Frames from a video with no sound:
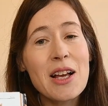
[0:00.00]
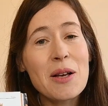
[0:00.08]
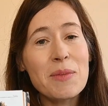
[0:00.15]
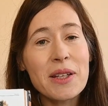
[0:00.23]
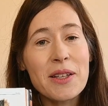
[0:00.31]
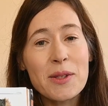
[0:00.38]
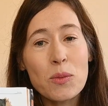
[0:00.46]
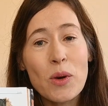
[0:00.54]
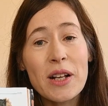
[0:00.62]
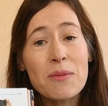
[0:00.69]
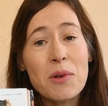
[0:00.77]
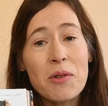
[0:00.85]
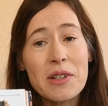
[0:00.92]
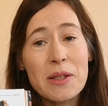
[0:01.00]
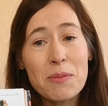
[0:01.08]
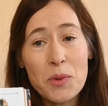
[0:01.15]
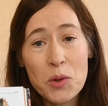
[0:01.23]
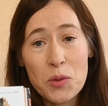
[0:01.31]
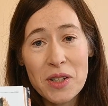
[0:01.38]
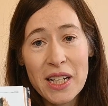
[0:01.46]
because when Morris
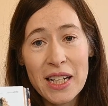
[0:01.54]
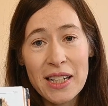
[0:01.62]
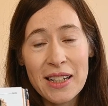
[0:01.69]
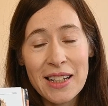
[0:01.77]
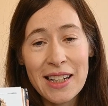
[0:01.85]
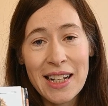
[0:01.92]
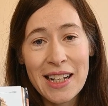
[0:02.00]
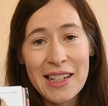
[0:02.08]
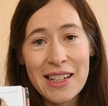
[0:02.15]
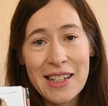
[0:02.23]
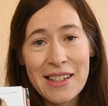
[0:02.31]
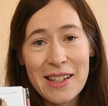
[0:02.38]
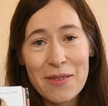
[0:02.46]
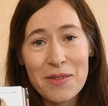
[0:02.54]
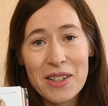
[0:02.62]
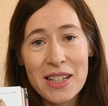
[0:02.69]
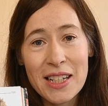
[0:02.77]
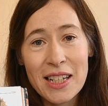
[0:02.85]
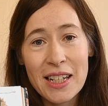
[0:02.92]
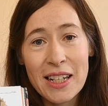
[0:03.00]
moved in
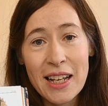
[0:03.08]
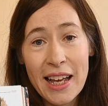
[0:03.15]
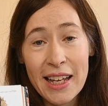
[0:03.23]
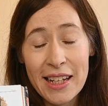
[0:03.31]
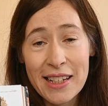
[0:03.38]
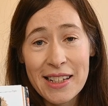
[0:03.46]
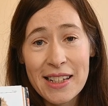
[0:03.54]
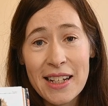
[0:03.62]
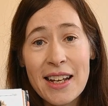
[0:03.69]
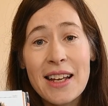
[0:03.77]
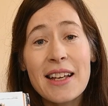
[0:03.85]
1878,